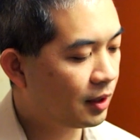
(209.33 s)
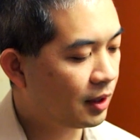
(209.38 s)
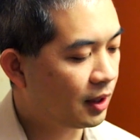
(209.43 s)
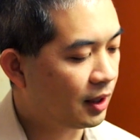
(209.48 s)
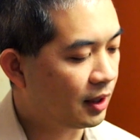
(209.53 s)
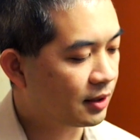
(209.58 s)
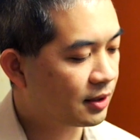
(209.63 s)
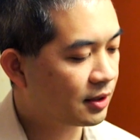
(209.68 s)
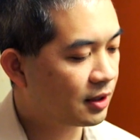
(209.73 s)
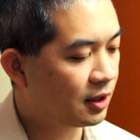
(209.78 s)

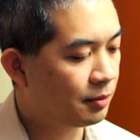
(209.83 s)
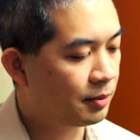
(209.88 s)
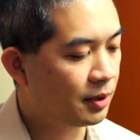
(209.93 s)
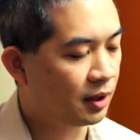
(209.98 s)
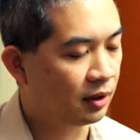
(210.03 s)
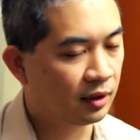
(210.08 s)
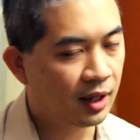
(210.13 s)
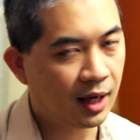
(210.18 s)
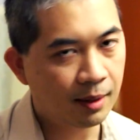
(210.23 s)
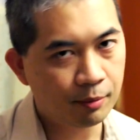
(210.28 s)
It's going to be
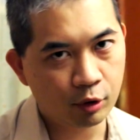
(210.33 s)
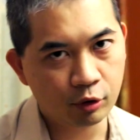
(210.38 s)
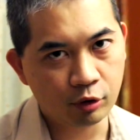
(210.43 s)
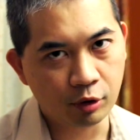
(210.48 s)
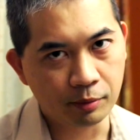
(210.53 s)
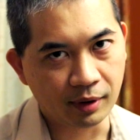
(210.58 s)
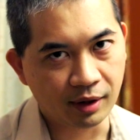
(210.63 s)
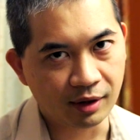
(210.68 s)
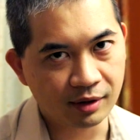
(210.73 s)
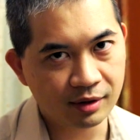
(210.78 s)
a lot more
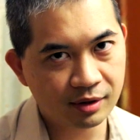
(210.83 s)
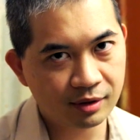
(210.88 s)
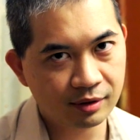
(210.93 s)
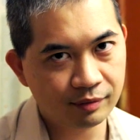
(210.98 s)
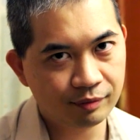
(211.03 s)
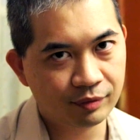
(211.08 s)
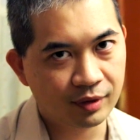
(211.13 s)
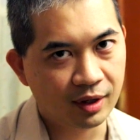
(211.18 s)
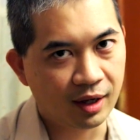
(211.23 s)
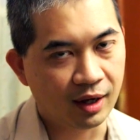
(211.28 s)
robust,
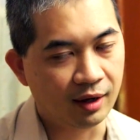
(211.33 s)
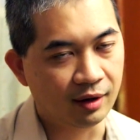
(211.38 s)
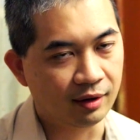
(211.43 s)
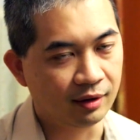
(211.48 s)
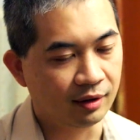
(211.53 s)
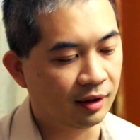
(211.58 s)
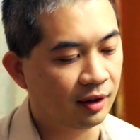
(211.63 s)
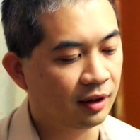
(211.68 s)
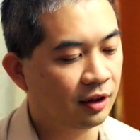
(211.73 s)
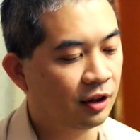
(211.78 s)

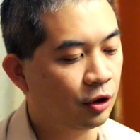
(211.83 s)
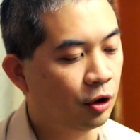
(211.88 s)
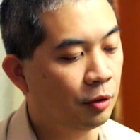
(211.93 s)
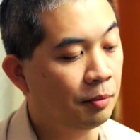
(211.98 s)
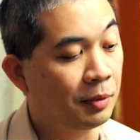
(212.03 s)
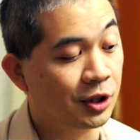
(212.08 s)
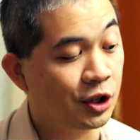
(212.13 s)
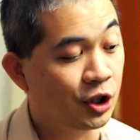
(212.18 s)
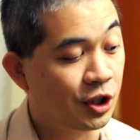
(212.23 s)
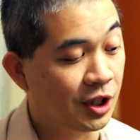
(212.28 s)
and it can go
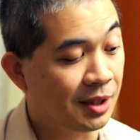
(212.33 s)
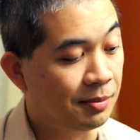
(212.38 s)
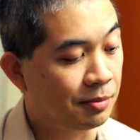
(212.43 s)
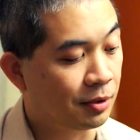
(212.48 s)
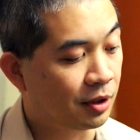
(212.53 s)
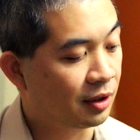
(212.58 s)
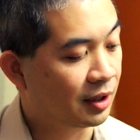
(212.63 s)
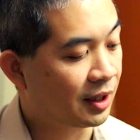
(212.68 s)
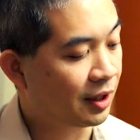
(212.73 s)
much deeper.